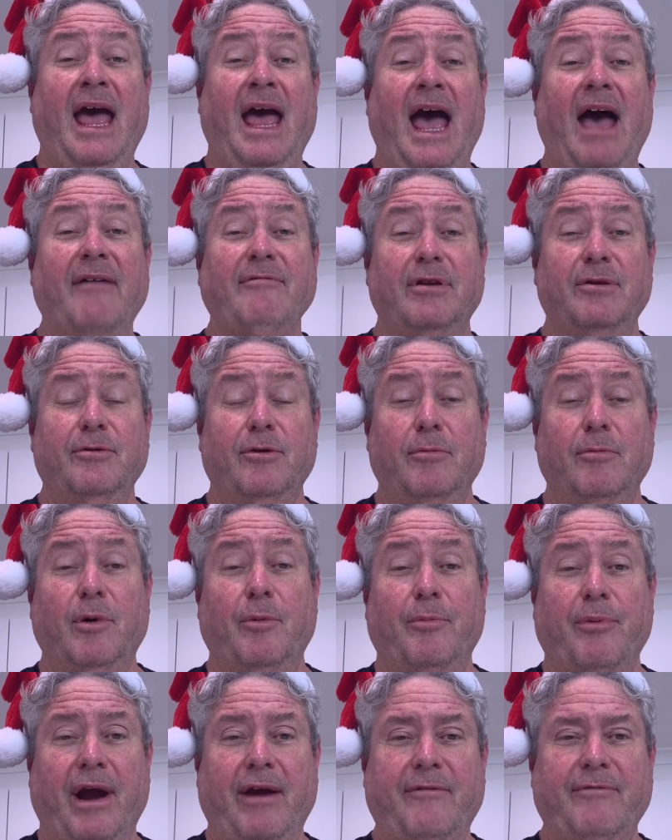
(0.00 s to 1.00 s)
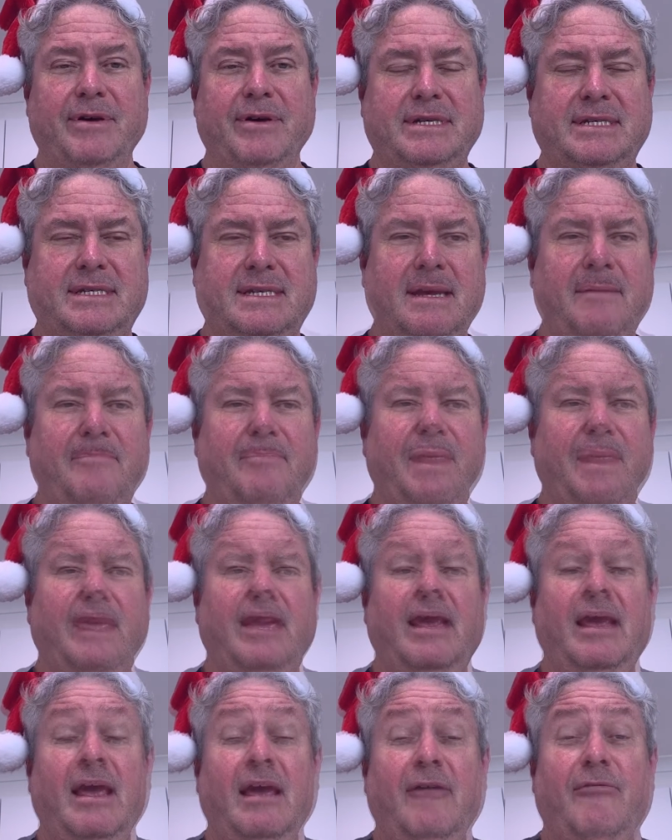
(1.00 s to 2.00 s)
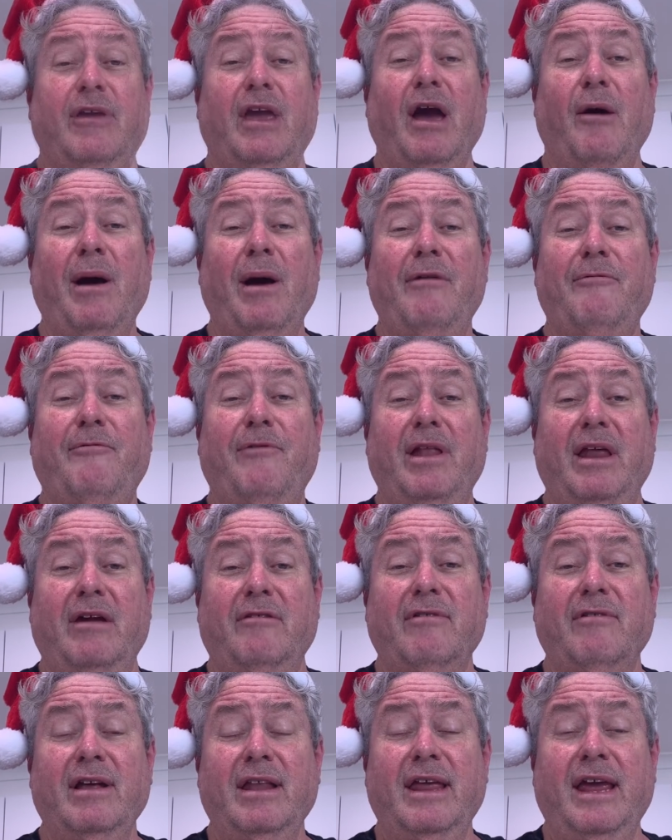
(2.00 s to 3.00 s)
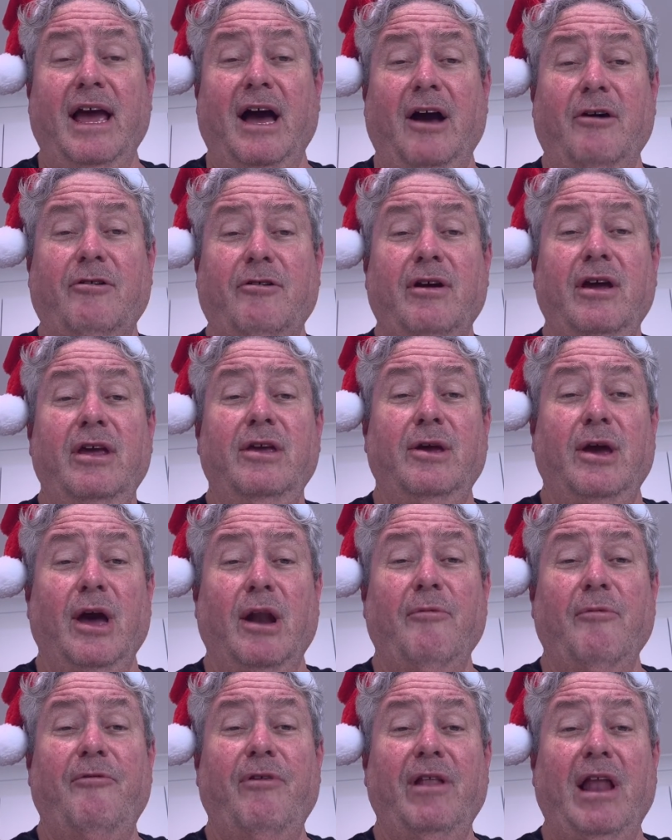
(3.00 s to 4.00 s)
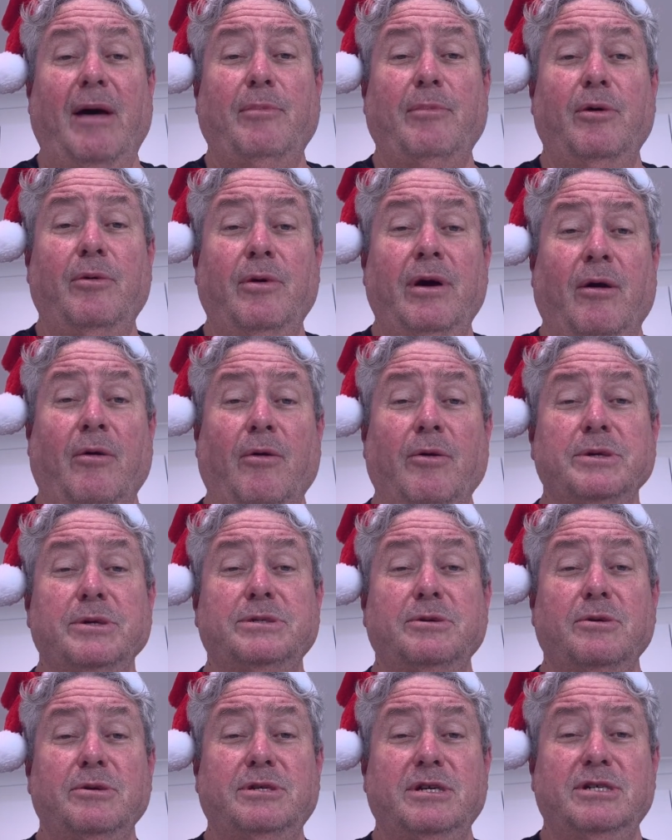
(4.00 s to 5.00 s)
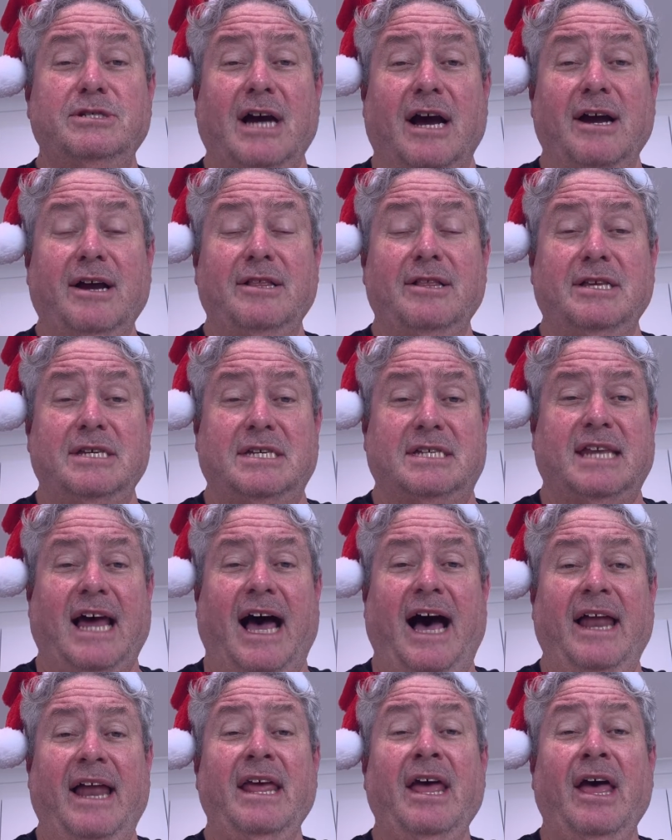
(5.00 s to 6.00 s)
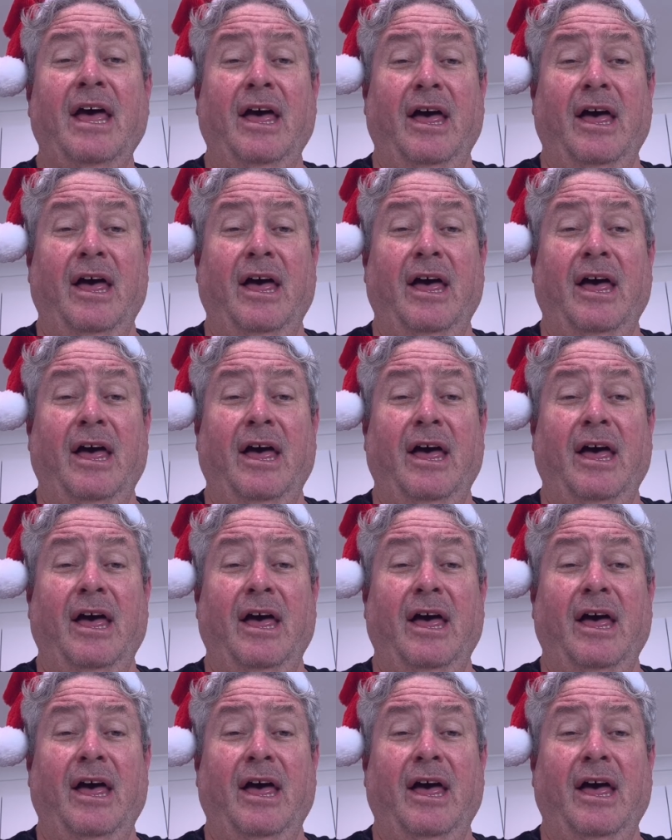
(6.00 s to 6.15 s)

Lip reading: Have a normal breakfast. If you go out feeling really hungry, you're going to fill up on all sorts of junk at the start